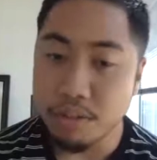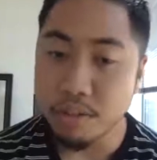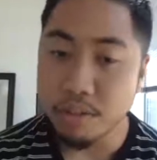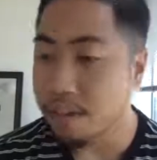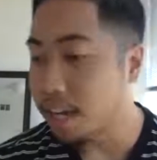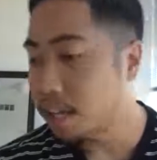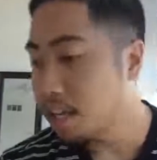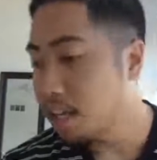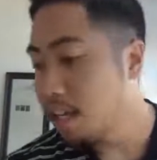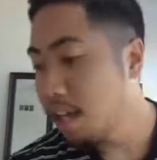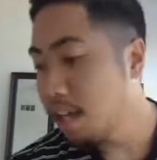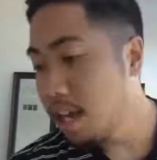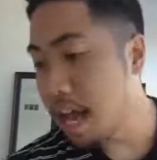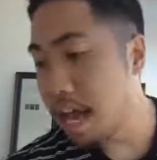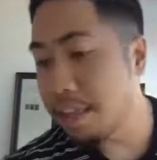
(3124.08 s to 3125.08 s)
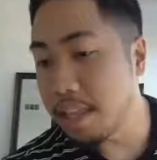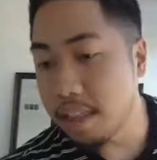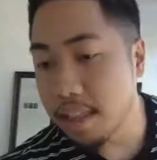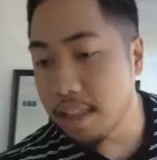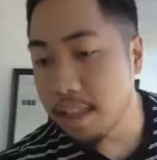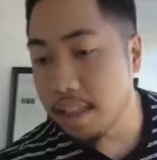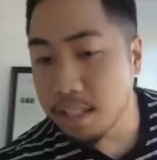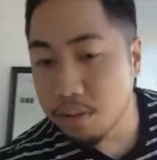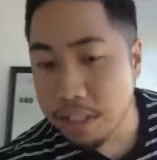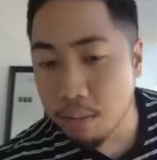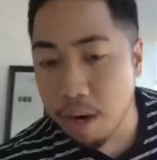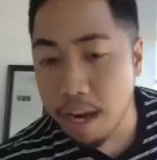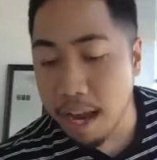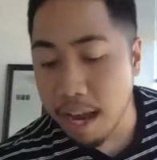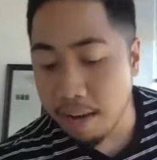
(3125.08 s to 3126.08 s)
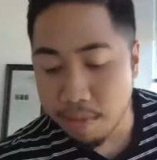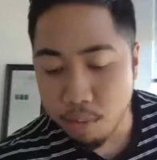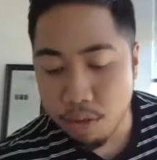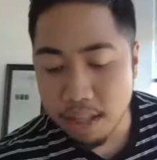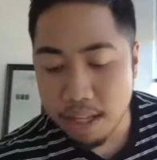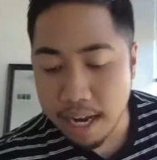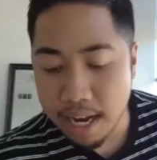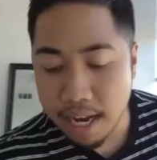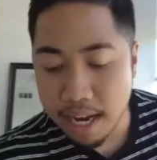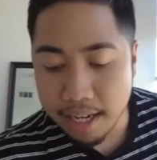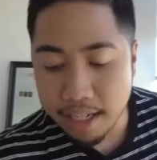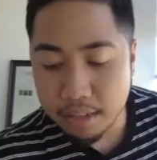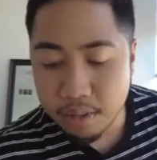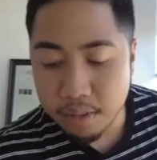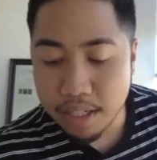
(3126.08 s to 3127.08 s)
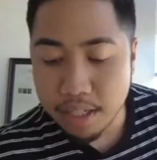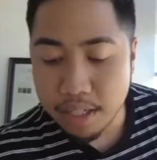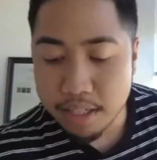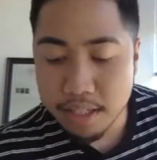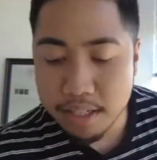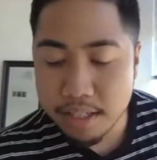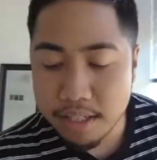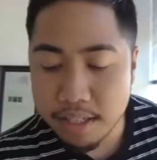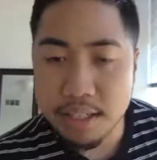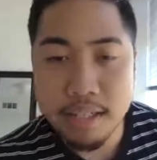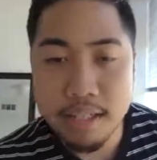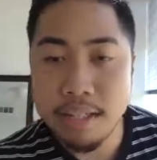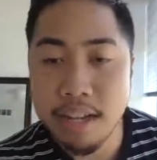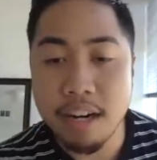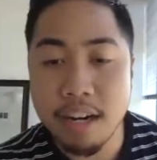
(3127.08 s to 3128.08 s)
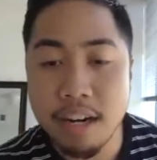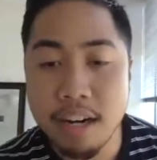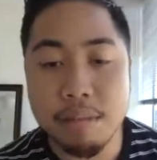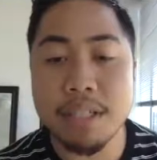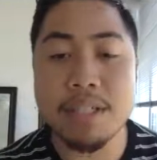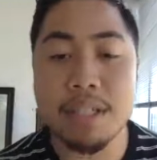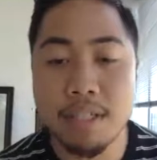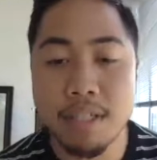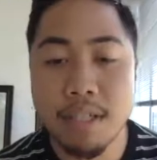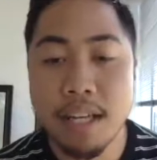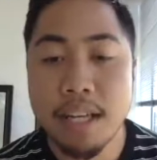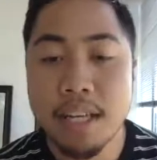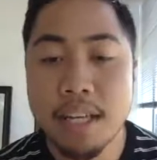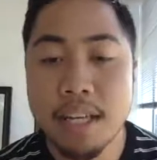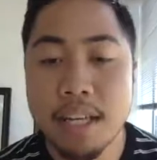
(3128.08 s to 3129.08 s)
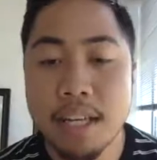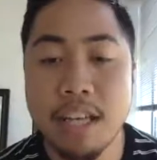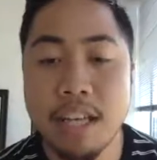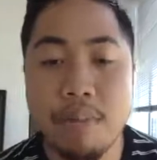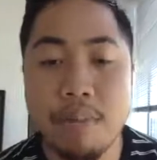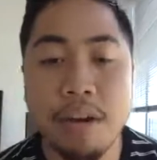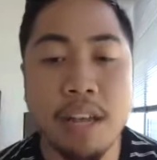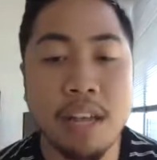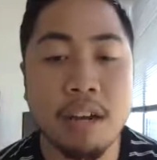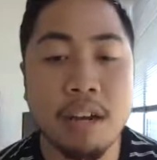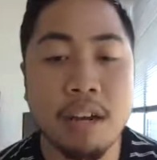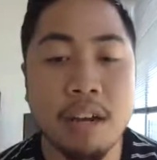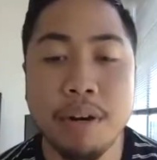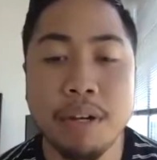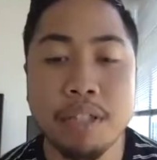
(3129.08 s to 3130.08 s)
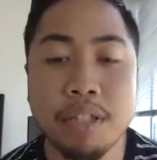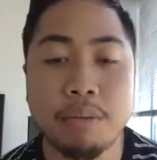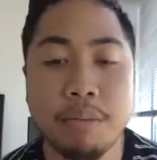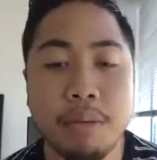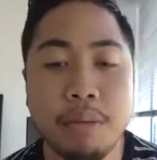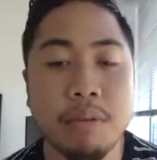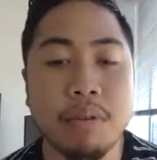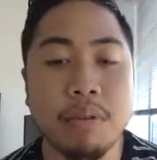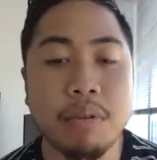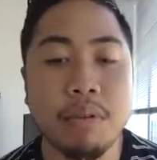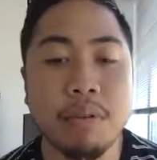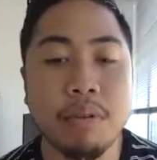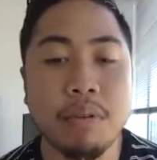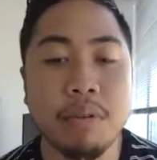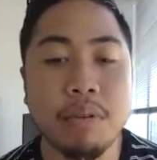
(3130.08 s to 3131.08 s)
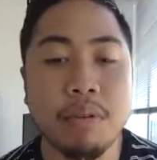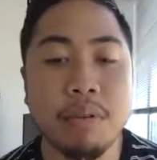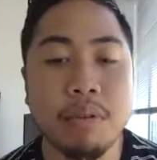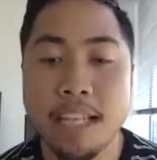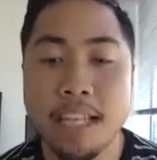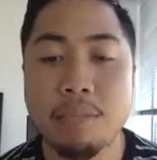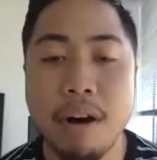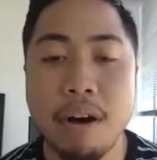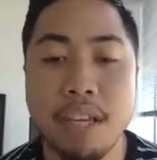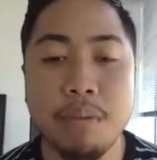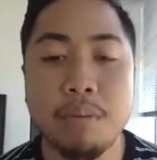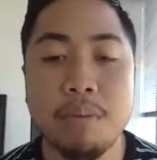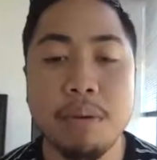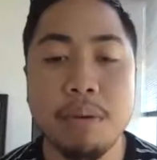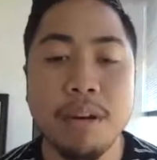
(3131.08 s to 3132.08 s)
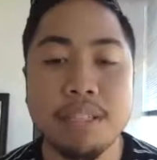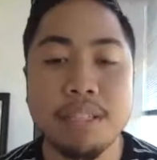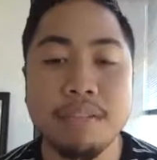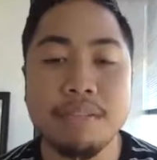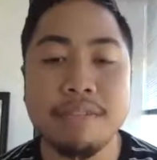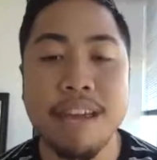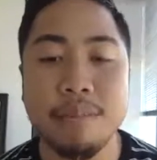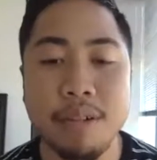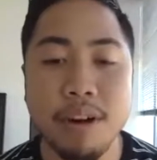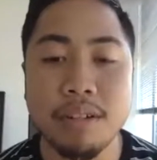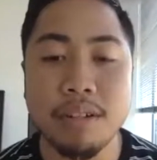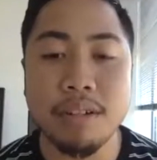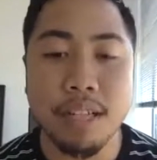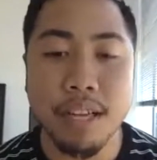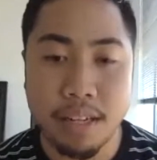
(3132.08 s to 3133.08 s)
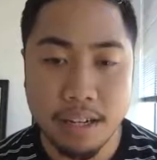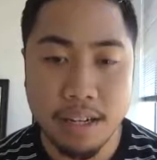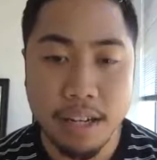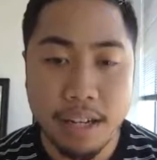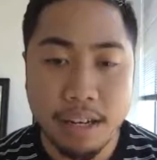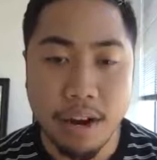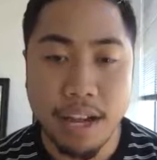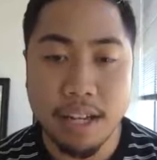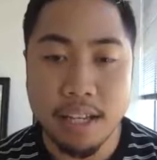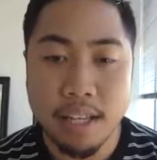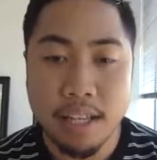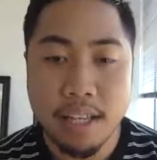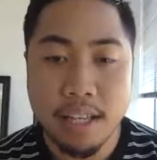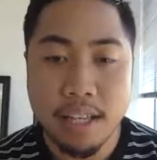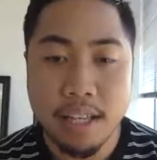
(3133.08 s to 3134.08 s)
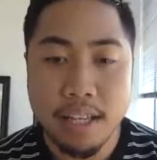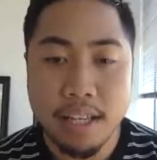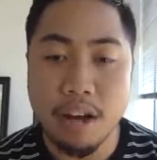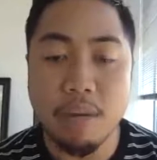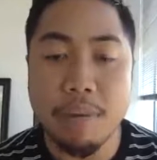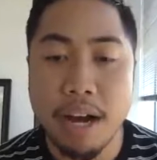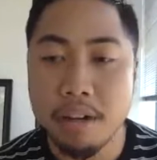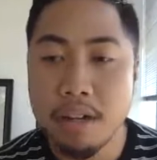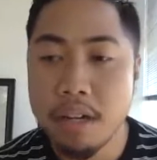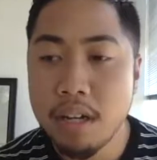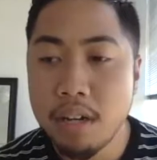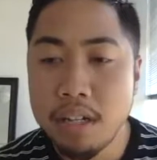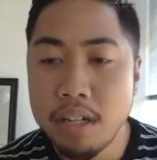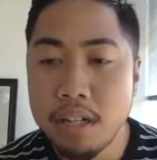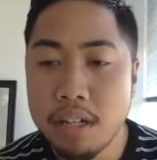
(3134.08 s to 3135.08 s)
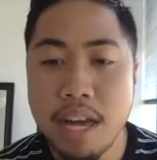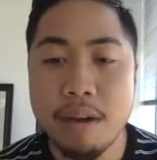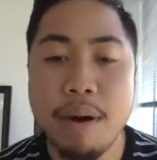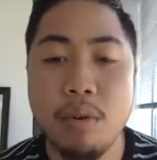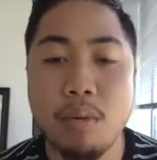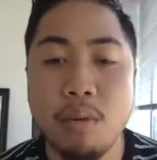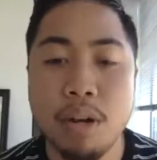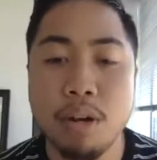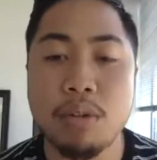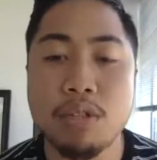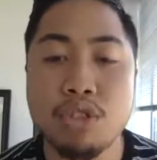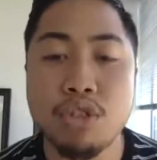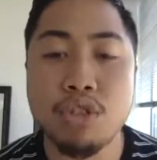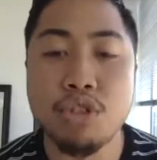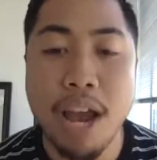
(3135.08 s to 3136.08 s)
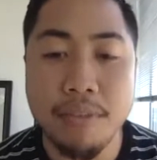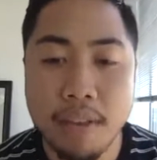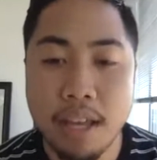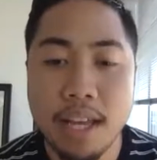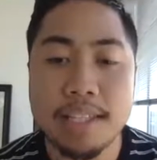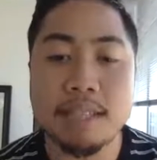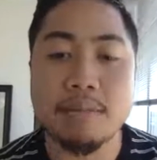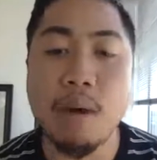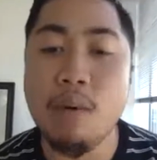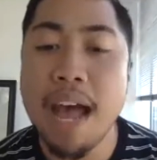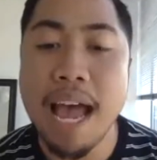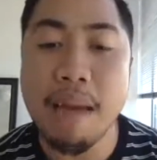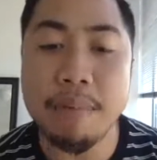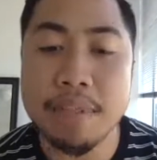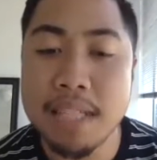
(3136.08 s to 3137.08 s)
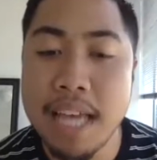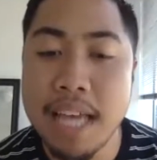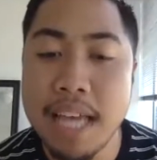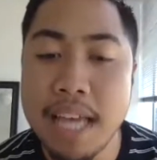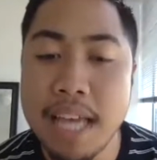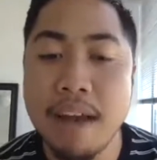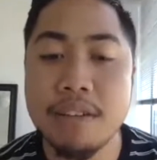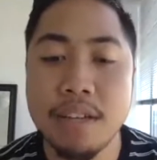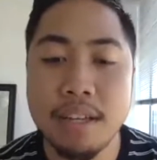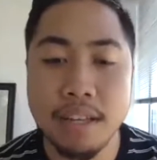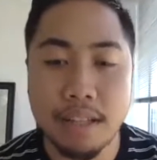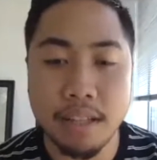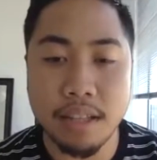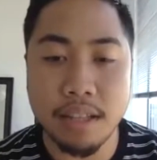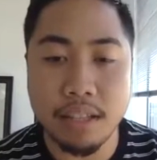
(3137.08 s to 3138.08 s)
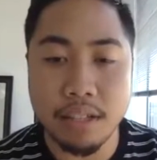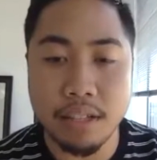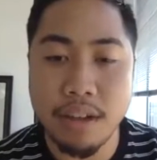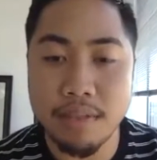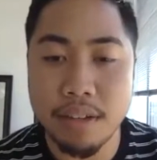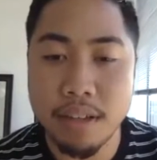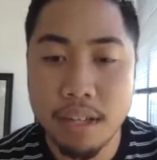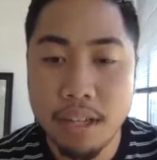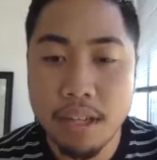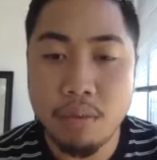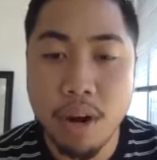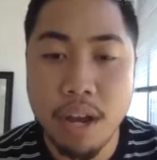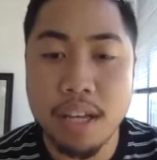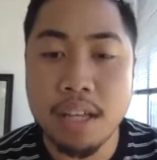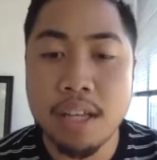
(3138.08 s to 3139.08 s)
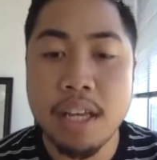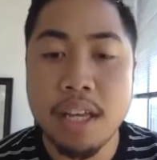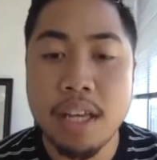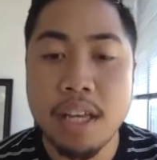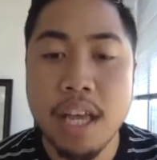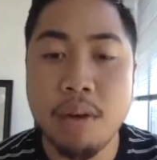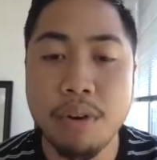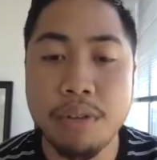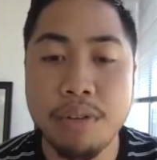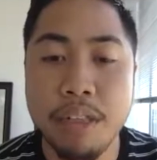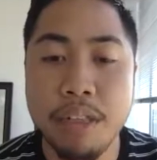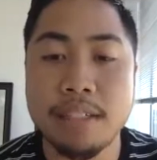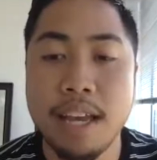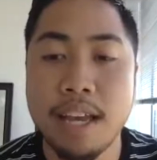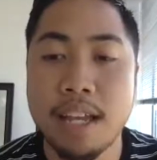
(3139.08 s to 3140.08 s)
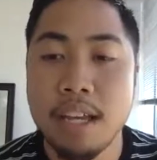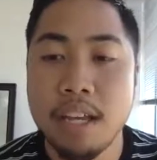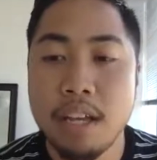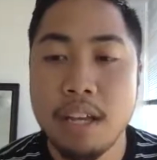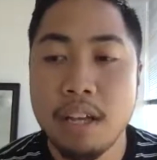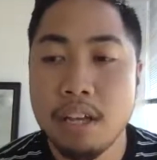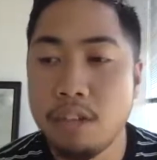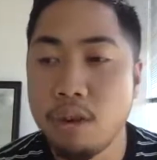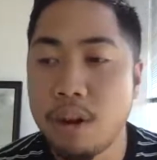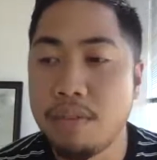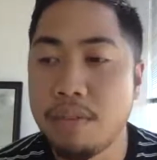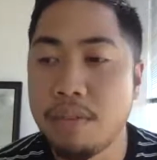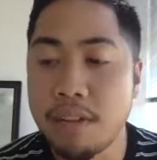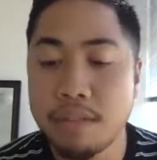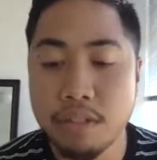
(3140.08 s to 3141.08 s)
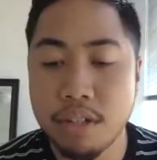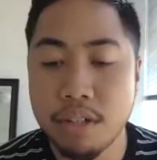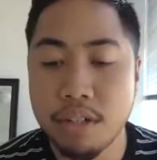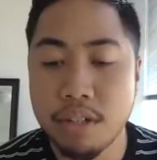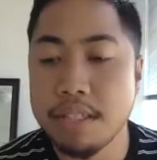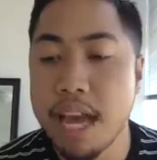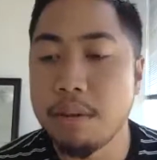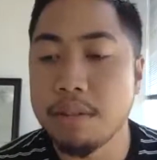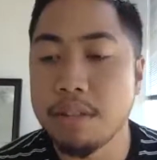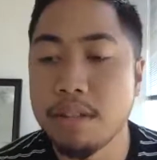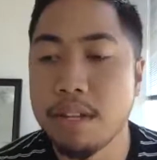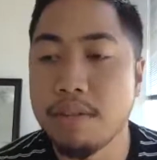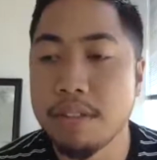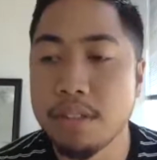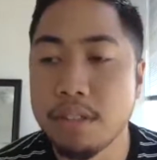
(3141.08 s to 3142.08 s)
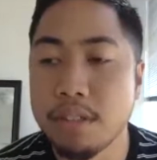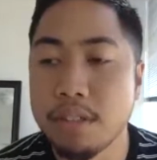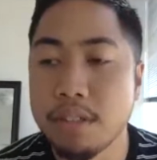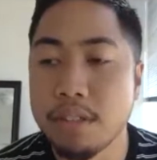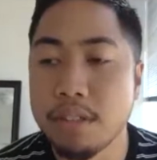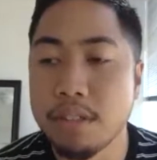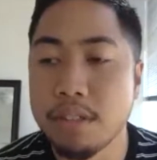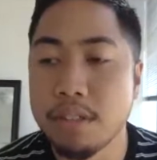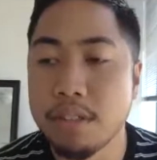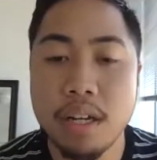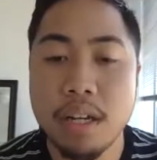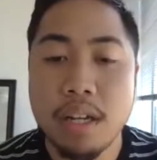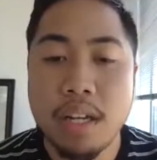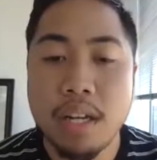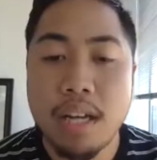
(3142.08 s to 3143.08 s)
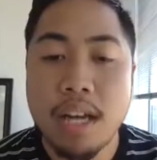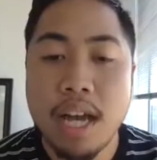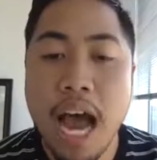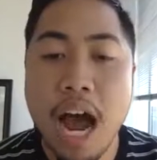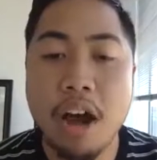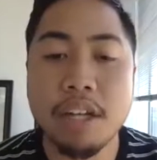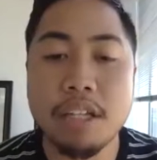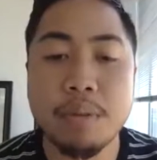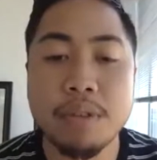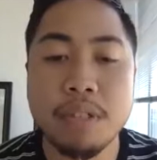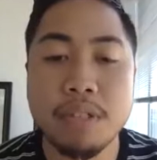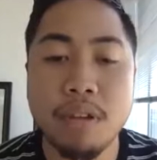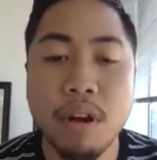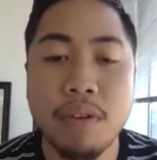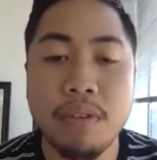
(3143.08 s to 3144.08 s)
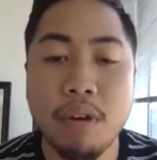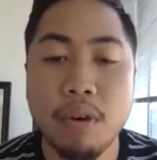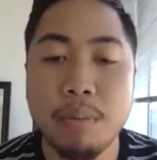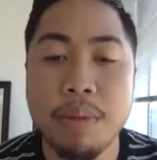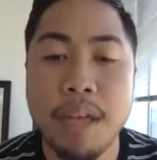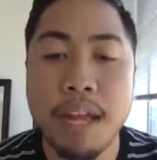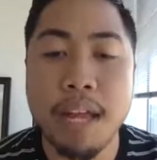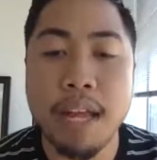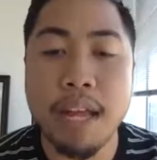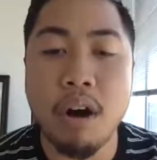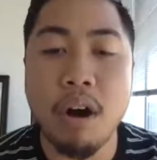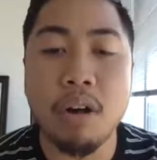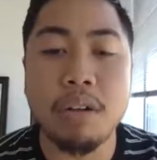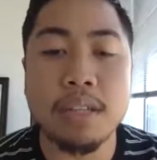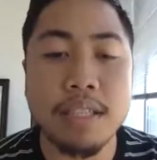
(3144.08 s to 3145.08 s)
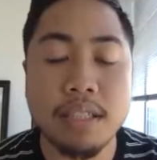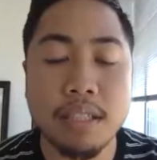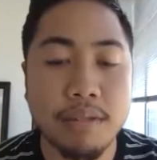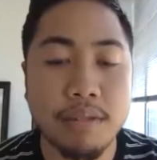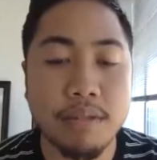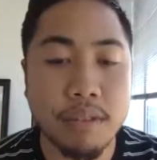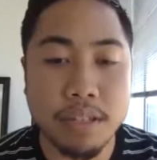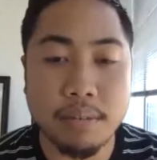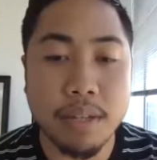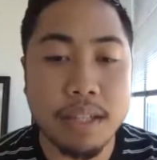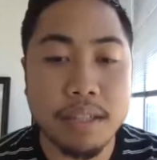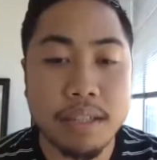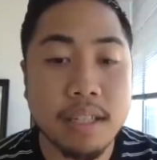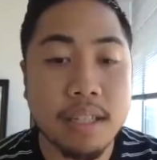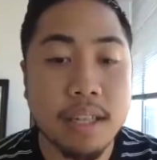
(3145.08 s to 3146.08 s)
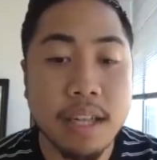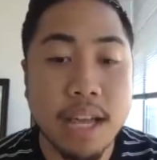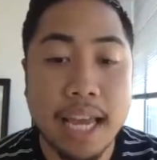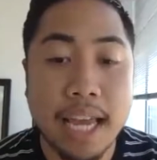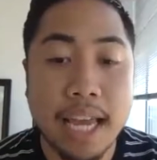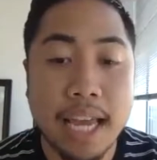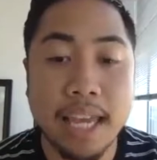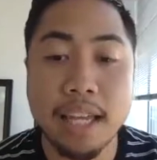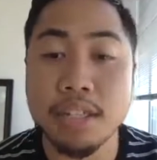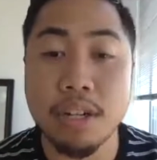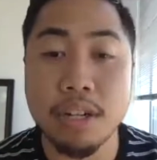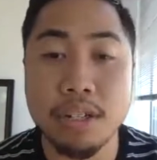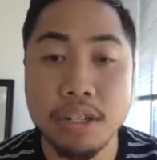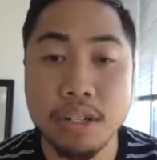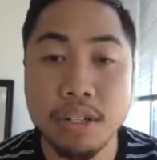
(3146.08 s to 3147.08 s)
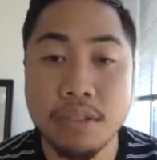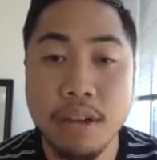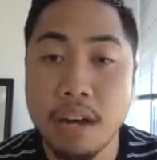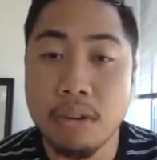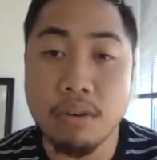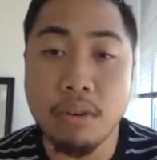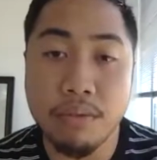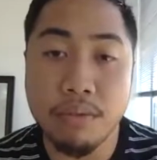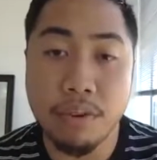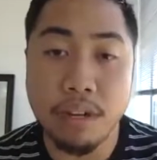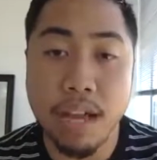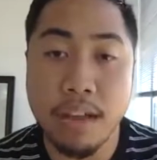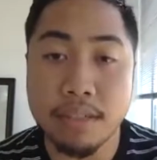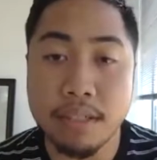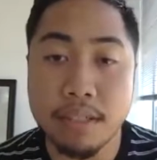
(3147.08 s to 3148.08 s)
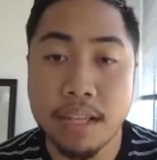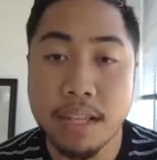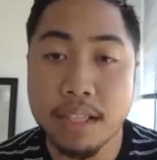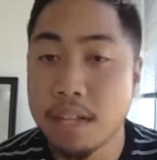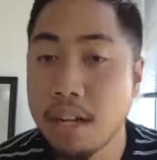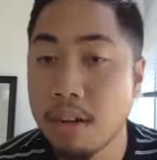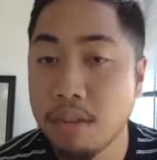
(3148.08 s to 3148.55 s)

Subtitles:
Okay? And I think that's the reason why I have one of the highest retentions in this entire business. It's not about getting a bunch of people in. It's about keeping people as a family all together, right? It's not about what traffic. It's about what happens after you get the traffic, right? Everyone thinks that don't ever give certain time to certain individuals, but guess what? How are you supposed to know if you don't plant all the seeds in the first place? I can't judge you. I don't know if you're going to have success.